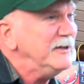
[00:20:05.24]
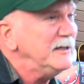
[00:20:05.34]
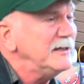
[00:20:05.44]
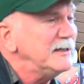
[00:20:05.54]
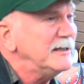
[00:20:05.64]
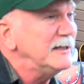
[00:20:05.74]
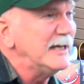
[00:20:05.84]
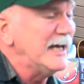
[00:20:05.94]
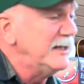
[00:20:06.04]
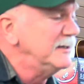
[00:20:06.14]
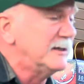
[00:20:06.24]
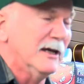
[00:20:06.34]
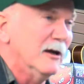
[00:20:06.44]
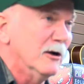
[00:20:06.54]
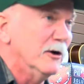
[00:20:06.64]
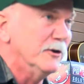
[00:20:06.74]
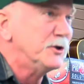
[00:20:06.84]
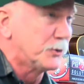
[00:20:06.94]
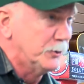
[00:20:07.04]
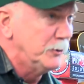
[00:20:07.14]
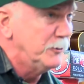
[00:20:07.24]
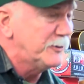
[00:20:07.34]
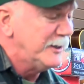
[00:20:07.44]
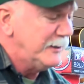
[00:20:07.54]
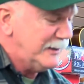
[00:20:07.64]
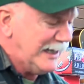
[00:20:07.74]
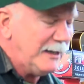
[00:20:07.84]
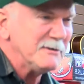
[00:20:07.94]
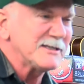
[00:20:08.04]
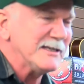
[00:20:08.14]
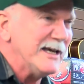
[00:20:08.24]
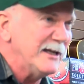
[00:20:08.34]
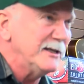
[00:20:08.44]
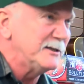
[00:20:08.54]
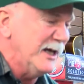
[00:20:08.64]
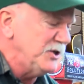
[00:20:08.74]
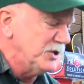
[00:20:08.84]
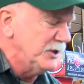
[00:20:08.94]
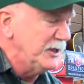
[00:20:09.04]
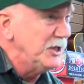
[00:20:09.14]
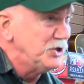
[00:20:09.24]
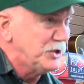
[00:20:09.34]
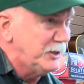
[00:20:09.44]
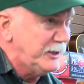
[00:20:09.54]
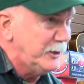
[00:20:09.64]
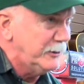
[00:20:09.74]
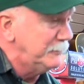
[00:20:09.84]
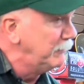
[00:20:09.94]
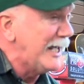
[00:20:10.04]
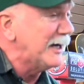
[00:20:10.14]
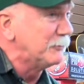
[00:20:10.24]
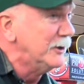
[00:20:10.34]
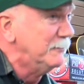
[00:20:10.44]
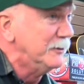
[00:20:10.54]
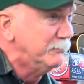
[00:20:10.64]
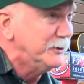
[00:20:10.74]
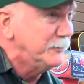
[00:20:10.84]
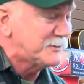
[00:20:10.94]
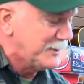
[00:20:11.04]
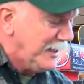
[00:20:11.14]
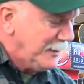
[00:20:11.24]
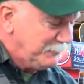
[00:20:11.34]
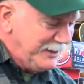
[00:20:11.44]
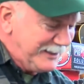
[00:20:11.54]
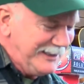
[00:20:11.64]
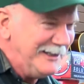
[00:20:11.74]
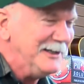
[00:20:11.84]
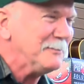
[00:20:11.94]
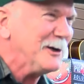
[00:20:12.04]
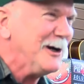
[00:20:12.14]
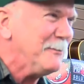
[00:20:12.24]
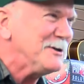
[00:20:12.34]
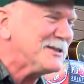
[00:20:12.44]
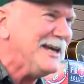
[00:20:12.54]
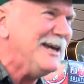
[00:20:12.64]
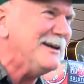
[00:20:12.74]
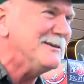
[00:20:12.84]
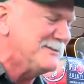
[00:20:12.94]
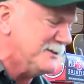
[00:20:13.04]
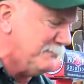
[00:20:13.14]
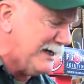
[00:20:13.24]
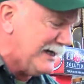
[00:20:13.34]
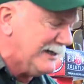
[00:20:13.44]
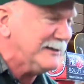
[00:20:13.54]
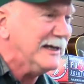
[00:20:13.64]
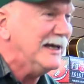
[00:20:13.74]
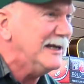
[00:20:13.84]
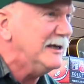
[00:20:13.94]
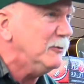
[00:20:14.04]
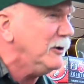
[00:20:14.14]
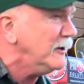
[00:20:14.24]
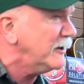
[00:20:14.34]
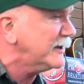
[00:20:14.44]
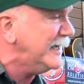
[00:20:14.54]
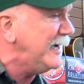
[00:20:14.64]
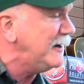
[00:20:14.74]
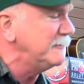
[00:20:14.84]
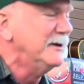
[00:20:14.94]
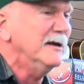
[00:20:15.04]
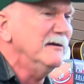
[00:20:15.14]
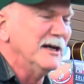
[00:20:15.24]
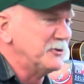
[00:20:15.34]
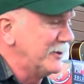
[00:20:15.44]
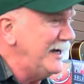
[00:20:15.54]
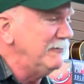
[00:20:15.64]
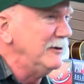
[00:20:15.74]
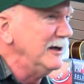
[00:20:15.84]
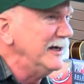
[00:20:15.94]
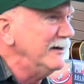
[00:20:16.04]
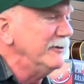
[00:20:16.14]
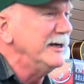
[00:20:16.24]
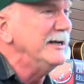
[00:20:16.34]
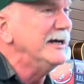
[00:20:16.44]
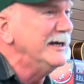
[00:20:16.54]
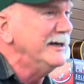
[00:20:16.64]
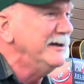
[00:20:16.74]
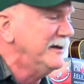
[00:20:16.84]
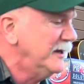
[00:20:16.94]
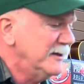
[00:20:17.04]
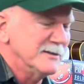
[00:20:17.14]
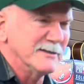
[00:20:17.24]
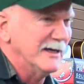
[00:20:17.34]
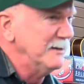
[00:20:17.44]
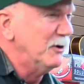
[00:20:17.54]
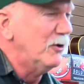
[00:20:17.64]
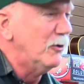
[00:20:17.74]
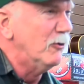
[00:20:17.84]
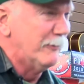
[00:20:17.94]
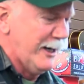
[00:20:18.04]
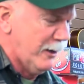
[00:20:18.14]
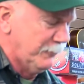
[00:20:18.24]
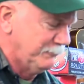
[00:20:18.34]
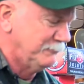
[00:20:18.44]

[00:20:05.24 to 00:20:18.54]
in and had to tell her the truth. I'm a sanitation engineer in black rubber boots. Picking up garbage cans is my daily workout. Travel every day, same old route.